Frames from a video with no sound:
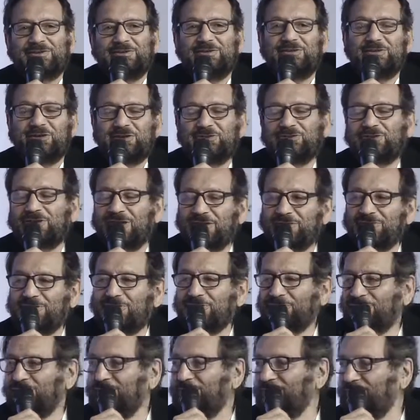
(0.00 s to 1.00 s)

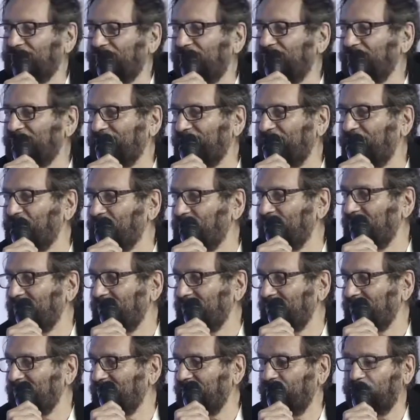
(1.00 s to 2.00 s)
Digitization has changed our
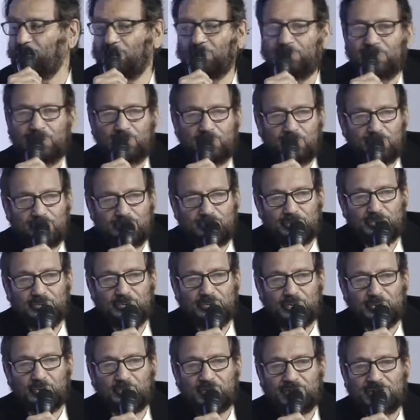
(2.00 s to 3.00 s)
world. There would be no
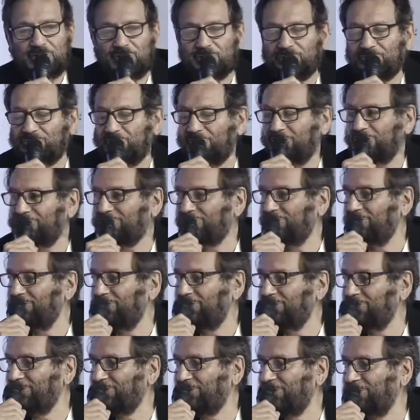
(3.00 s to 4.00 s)
YouTube without
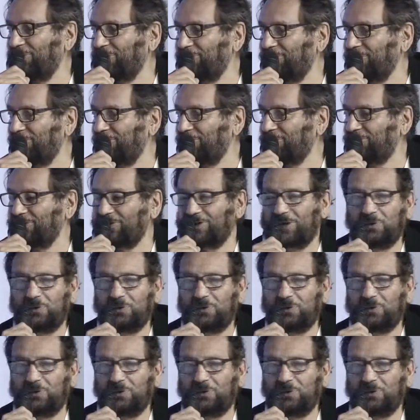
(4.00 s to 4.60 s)
digitization.